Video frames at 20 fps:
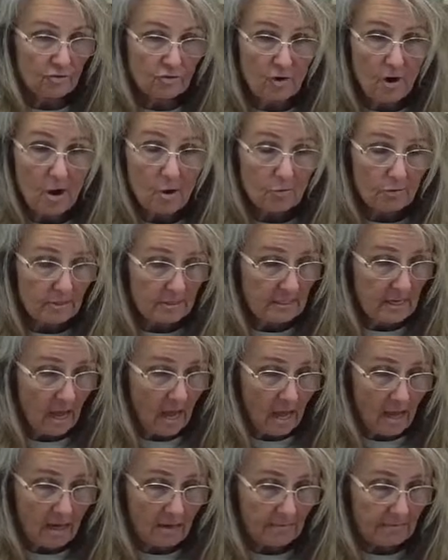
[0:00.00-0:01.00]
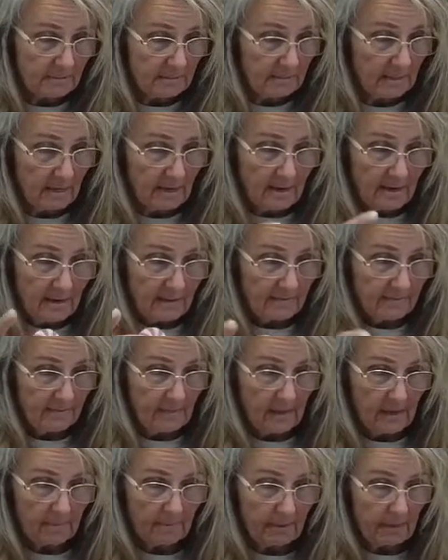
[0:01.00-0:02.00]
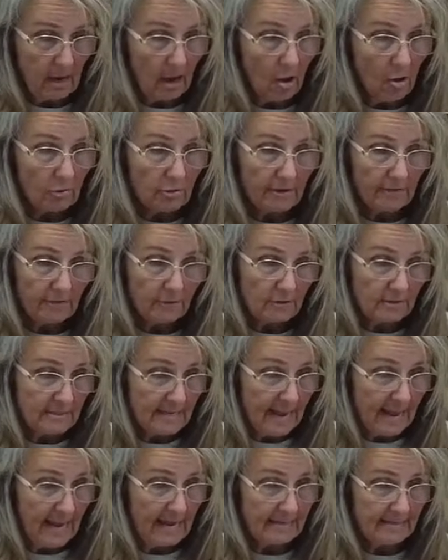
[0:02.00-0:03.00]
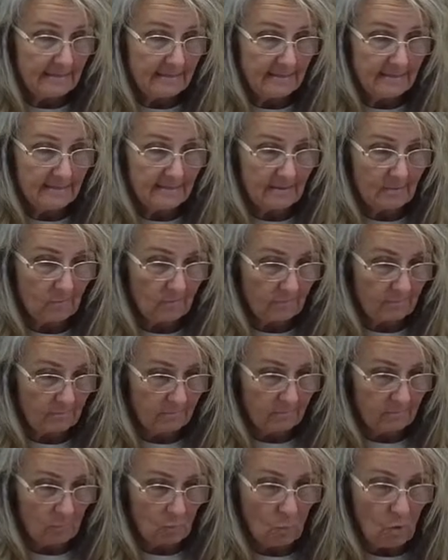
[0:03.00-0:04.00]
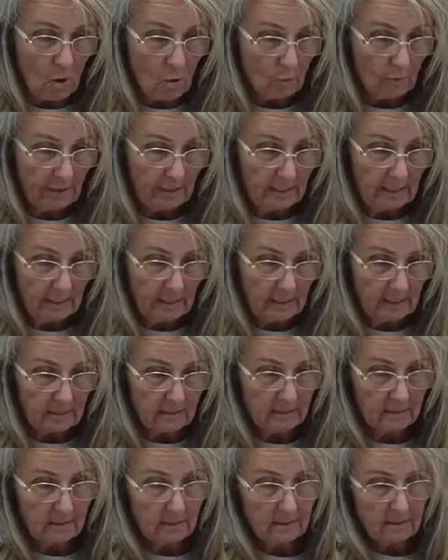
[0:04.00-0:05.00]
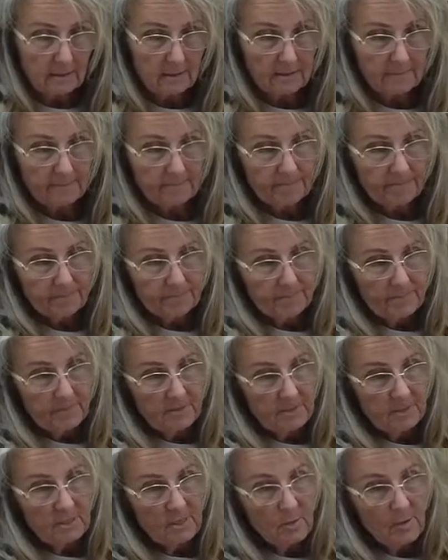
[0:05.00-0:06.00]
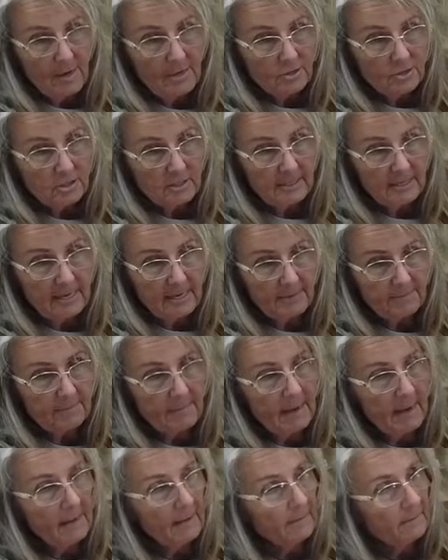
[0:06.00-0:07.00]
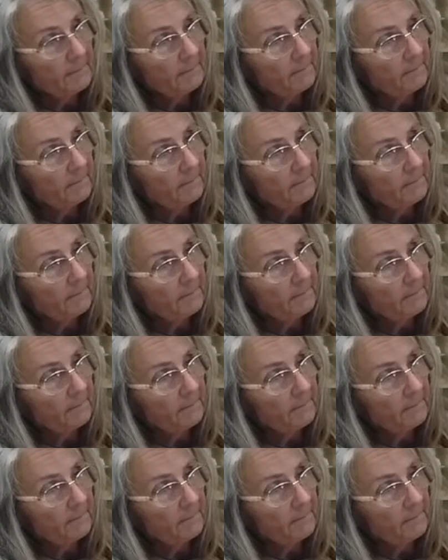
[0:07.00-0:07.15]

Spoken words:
drawn the scallops, that'd have been all different sizes and wonky, and so I just laid my